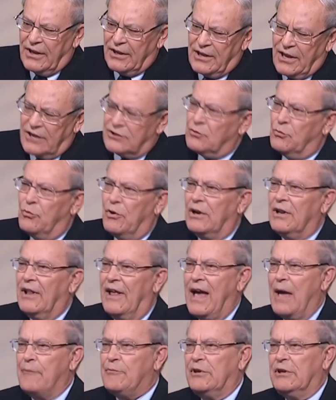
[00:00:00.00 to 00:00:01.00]
as what'll
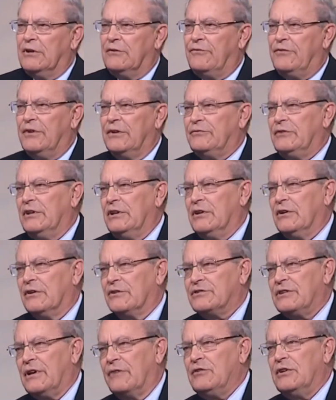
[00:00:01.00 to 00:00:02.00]
happen in fifty
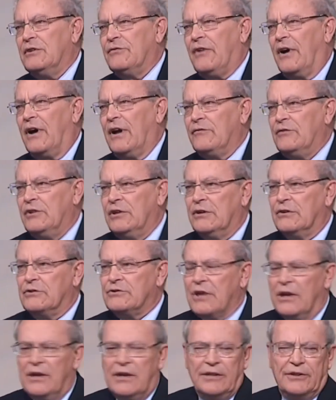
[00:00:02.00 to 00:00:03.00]
or seventy-five
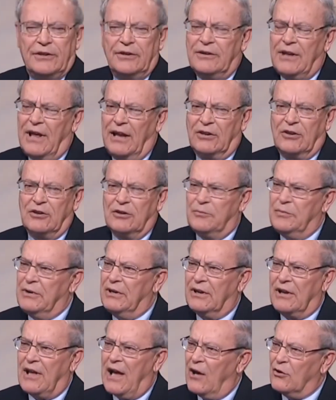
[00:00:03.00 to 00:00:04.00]
years, they're not going to
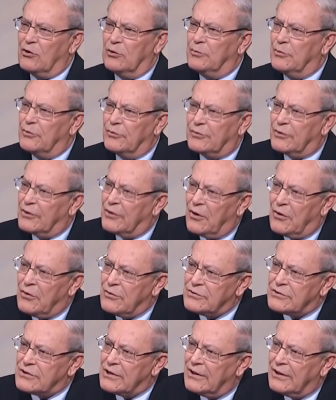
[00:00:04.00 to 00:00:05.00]
be accountable for
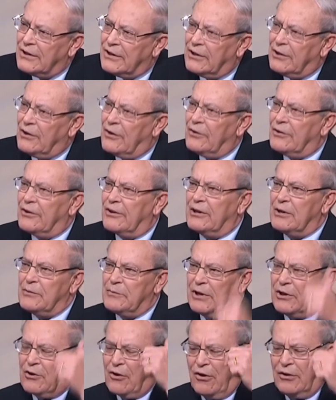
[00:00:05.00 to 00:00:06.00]
those. Mm. You know, they're going
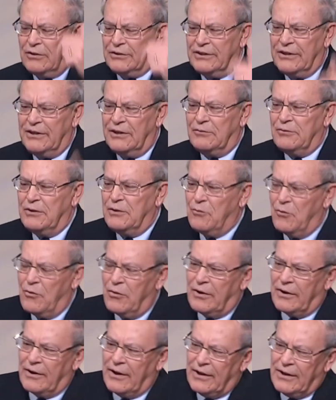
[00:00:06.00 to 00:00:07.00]
to be called to their
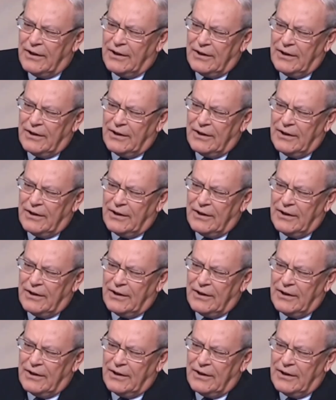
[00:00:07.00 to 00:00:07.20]
reward.